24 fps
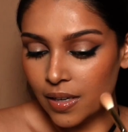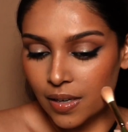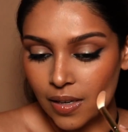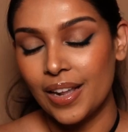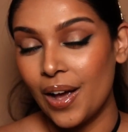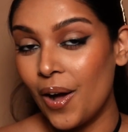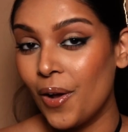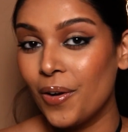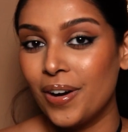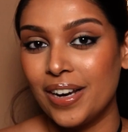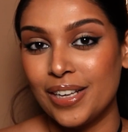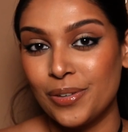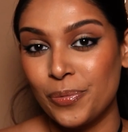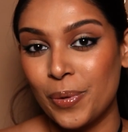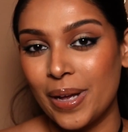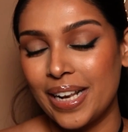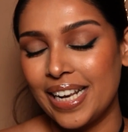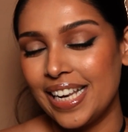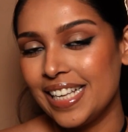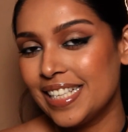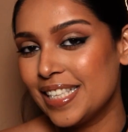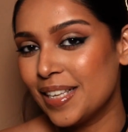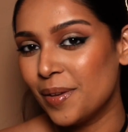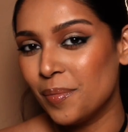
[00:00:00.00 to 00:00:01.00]
Alright,
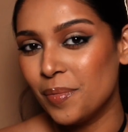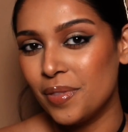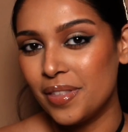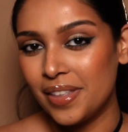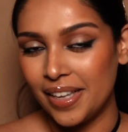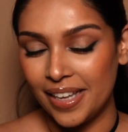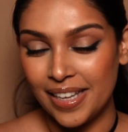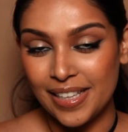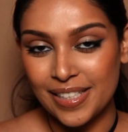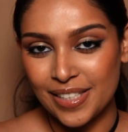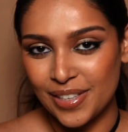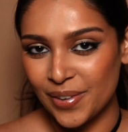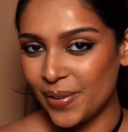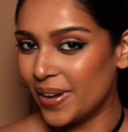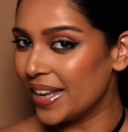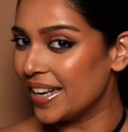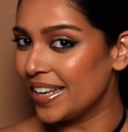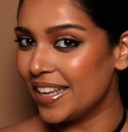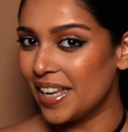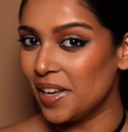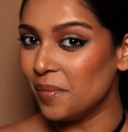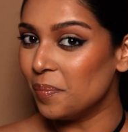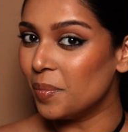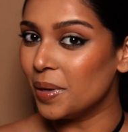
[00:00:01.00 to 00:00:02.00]
quickly some things you can
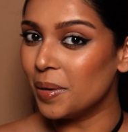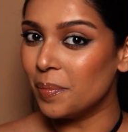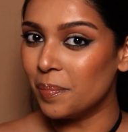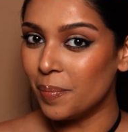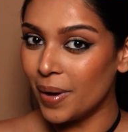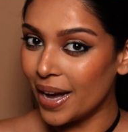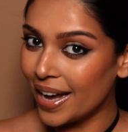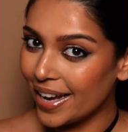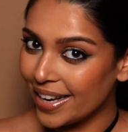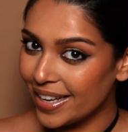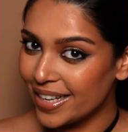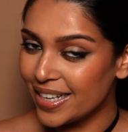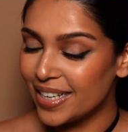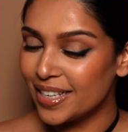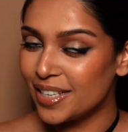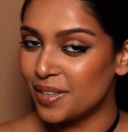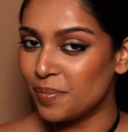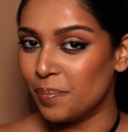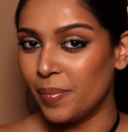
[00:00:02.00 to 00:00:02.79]
keep in mind.